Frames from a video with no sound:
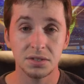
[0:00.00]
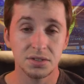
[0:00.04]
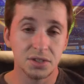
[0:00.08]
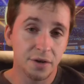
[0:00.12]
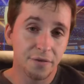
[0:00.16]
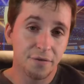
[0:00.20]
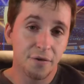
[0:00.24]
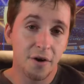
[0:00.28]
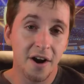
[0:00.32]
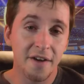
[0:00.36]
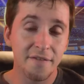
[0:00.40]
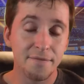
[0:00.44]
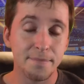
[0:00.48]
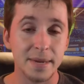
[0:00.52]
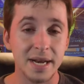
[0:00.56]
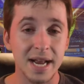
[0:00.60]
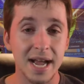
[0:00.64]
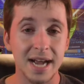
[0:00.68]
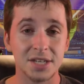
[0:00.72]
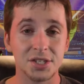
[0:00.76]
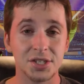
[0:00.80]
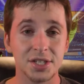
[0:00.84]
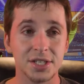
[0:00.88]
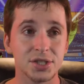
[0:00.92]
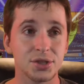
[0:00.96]
So far I've been
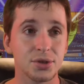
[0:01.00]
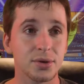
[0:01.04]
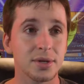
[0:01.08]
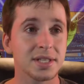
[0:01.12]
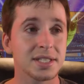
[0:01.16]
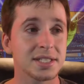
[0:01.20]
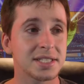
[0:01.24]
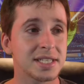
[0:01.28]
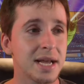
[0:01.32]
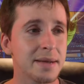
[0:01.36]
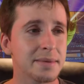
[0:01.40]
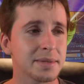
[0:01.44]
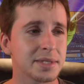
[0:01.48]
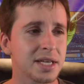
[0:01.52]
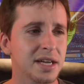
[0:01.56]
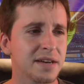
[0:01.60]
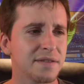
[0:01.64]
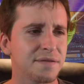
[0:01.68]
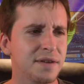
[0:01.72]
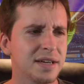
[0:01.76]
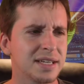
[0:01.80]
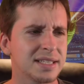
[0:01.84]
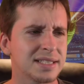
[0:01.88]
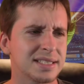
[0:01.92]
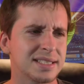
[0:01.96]
actually enjoying this game. It's kind
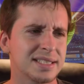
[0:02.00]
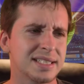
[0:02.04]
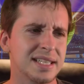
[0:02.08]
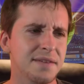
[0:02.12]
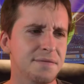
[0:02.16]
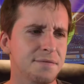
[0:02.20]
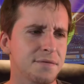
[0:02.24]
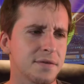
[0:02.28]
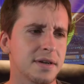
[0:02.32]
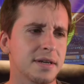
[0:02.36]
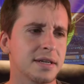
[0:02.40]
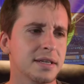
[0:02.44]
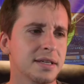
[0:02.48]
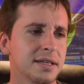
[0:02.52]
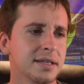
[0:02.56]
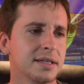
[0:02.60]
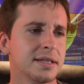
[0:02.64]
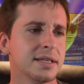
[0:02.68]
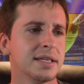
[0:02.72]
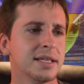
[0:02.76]
of fun. It's different.